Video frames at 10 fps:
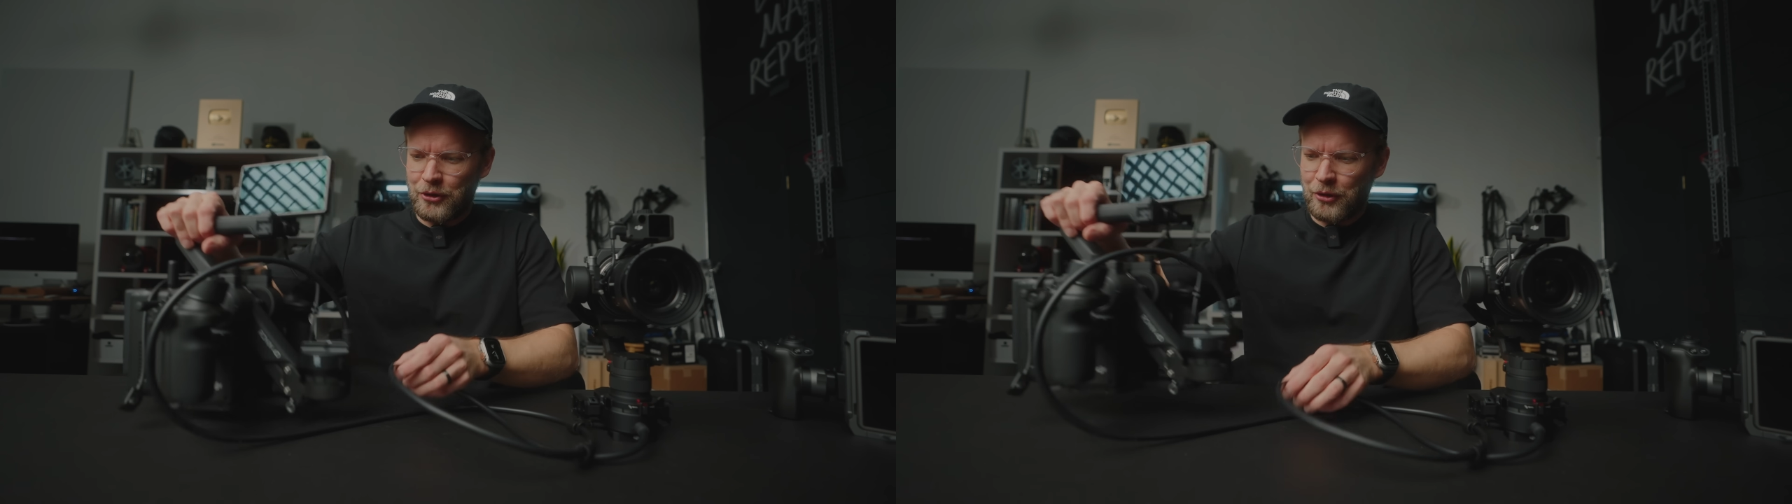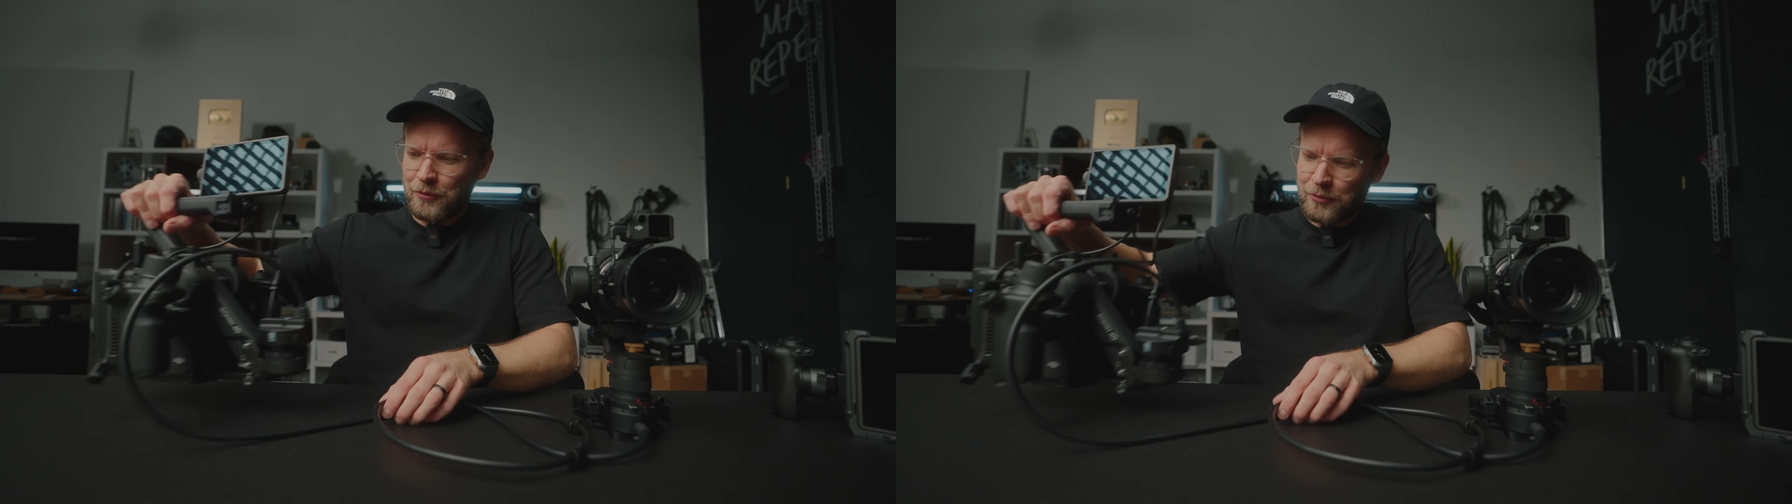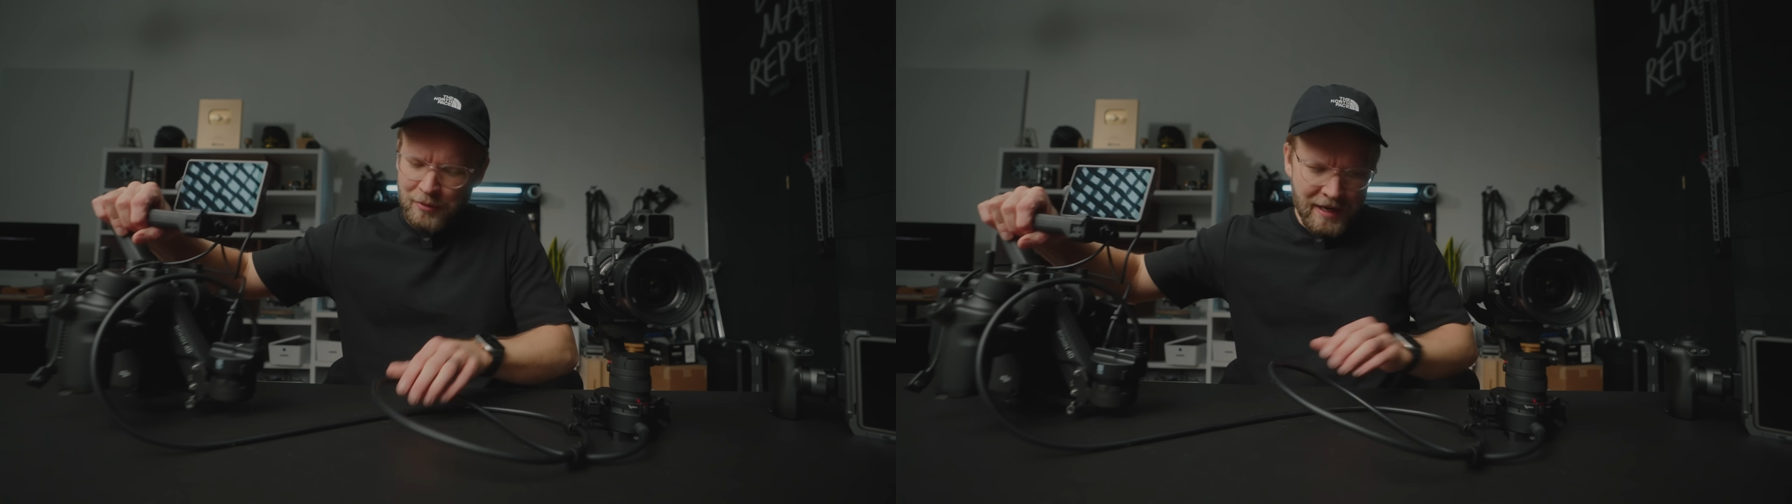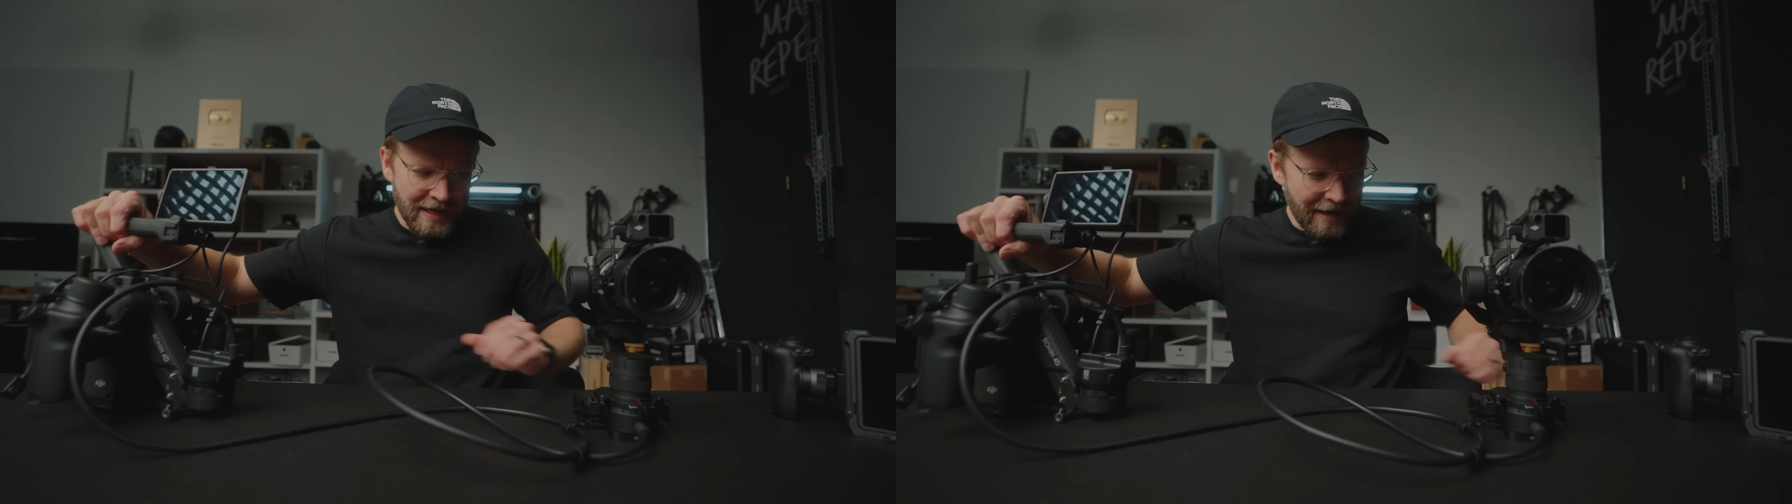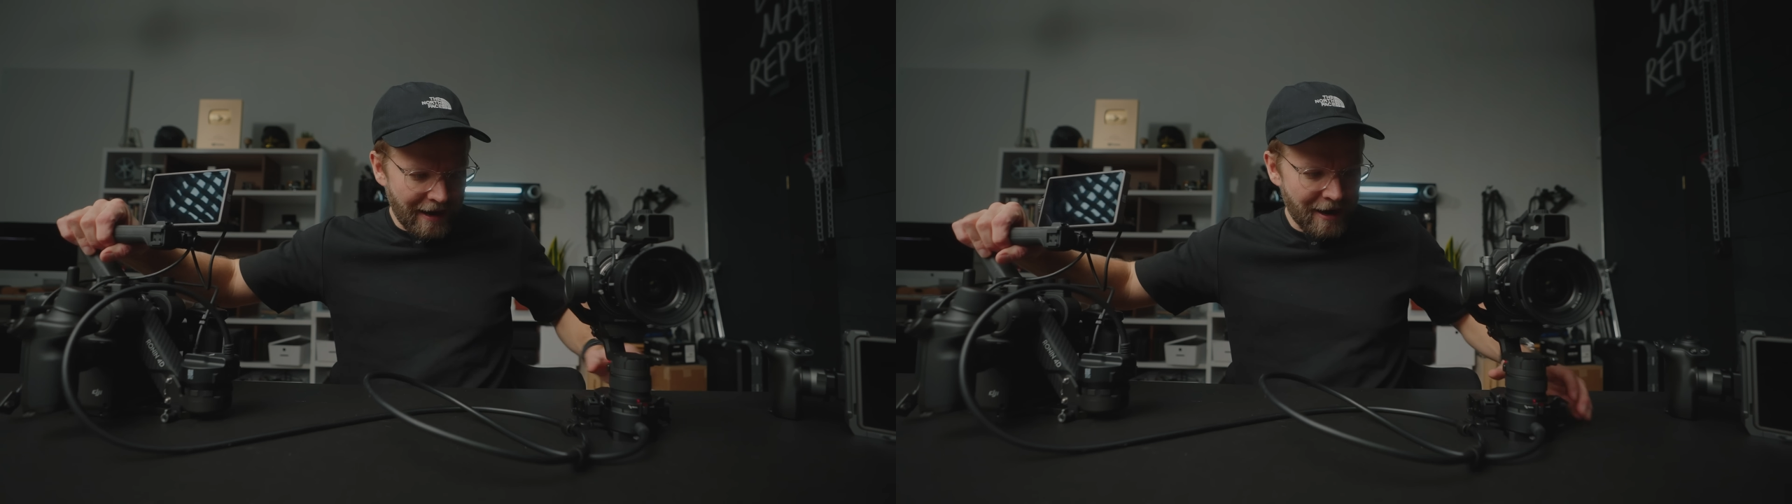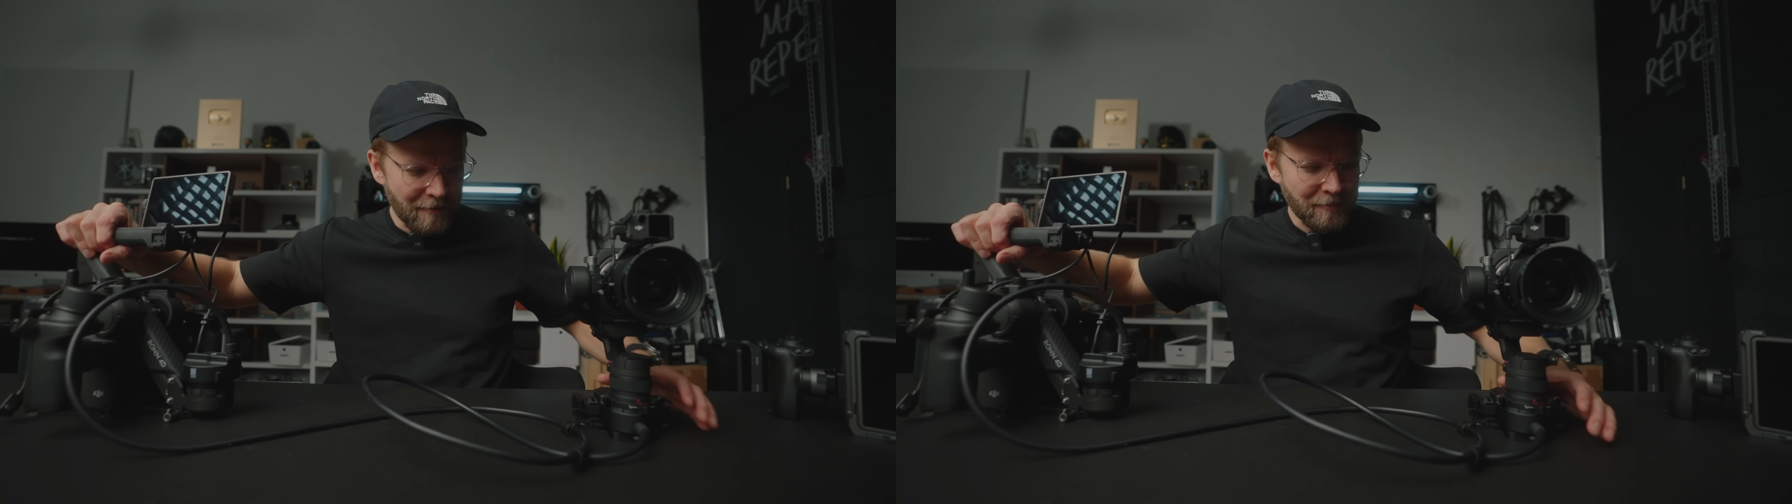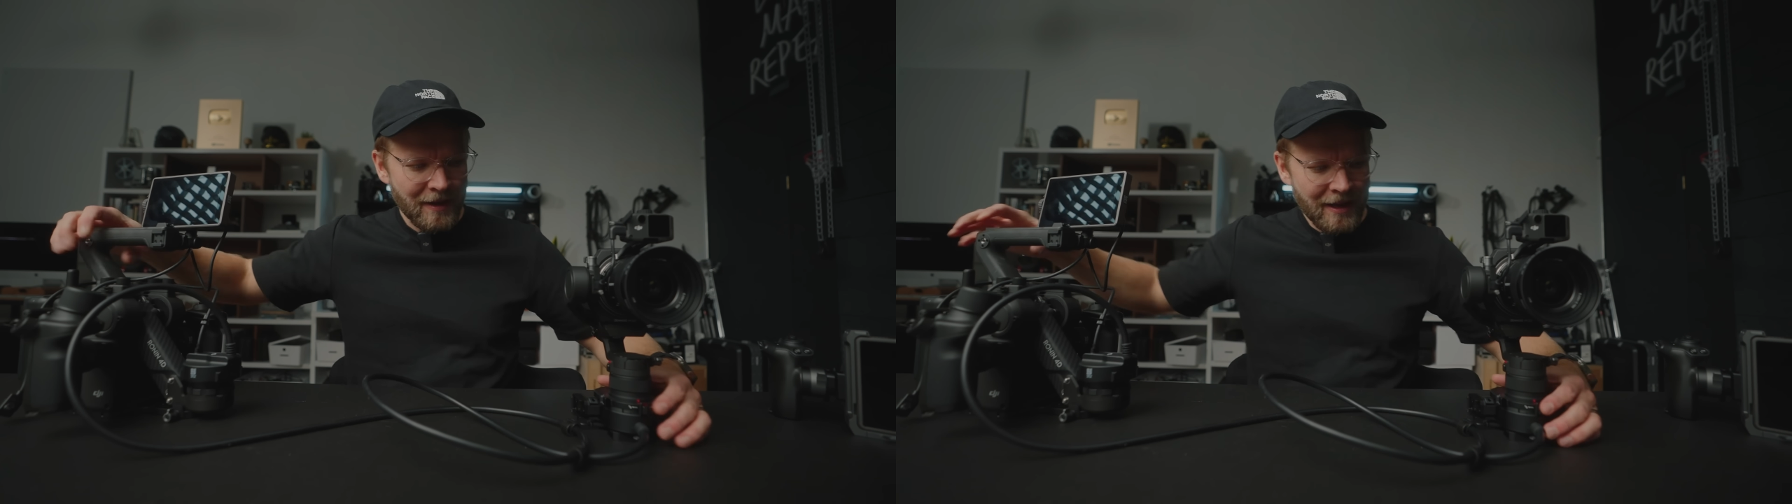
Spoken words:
to rig up